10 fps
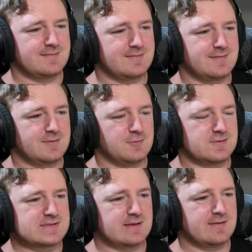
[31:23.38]
That's
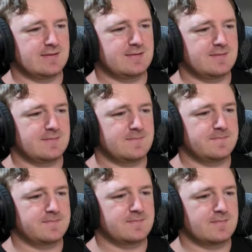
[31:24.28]
close.
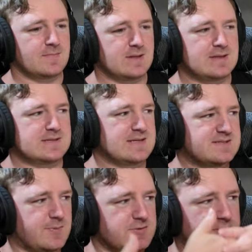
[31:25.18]
That's
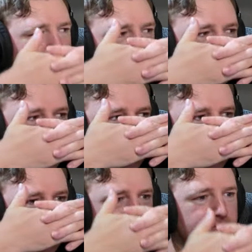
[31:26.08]
supposed to be like a...